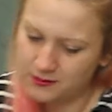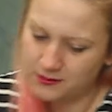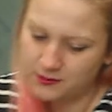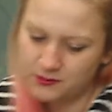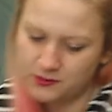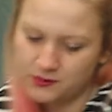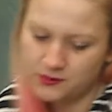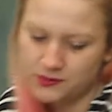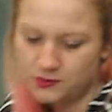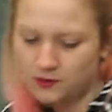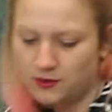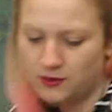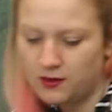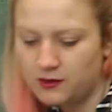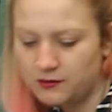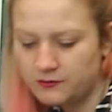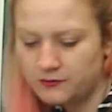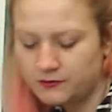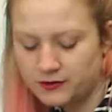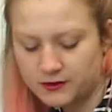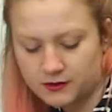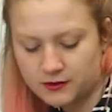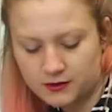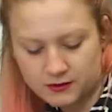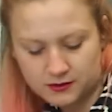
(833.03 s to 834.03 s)
up to a 12.
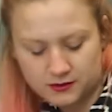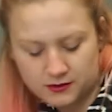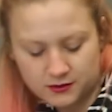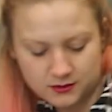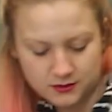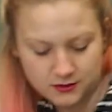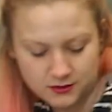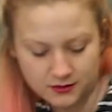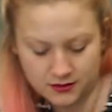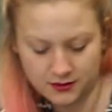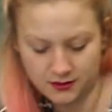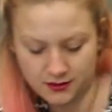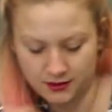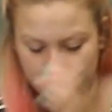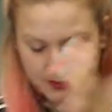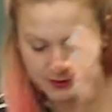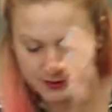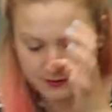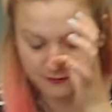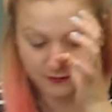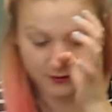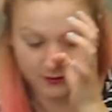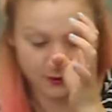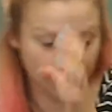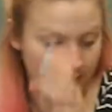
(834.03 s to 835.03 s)
Look, I think that's
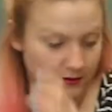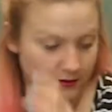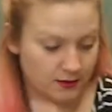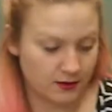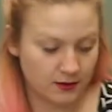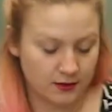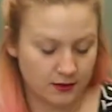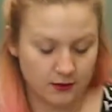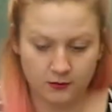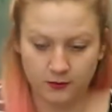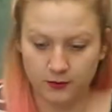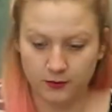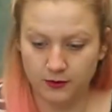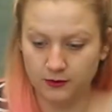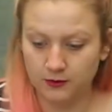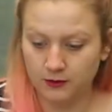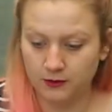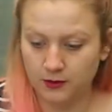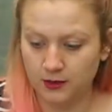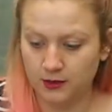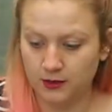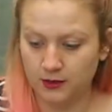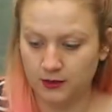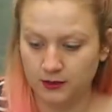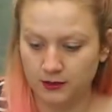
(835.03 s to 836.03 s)
fine. I think it'll be
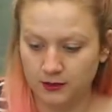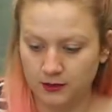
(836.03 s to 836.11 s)
okay.